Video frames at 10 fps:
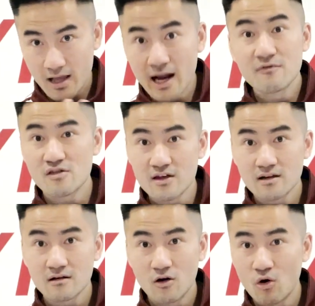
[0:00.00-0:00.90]
everything,
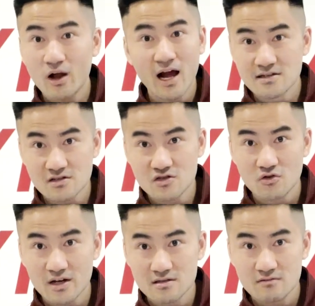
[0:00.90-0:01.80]
all kinds of
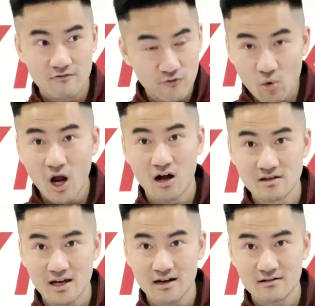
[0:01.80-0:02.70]
strikes, full
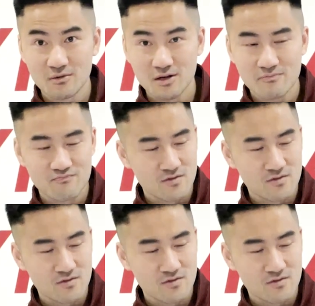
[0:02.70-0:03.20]
contact, right?